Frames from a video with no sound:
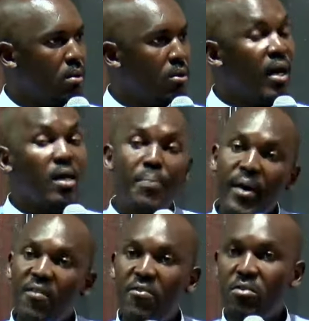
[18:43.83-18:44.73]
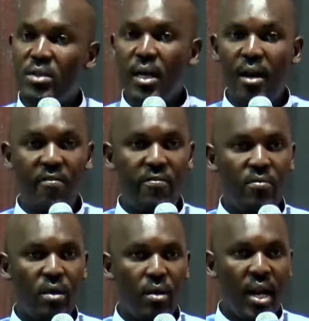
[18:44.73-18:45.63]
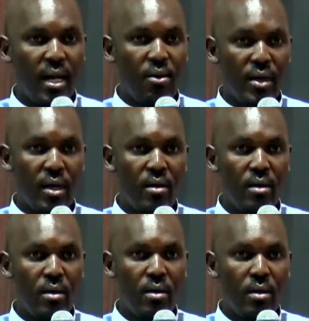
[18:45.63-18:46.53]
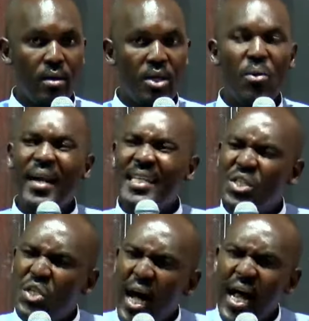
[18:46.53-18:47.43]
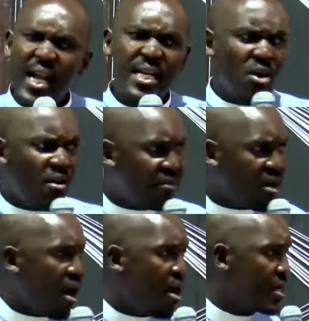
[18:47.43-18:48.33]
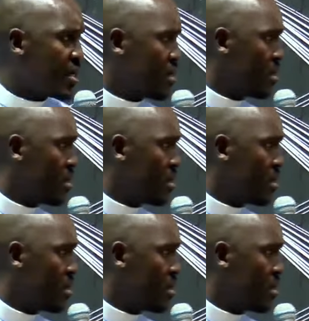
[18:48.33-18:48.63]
You can pray for yourself. Hallelujah. You are a child of God.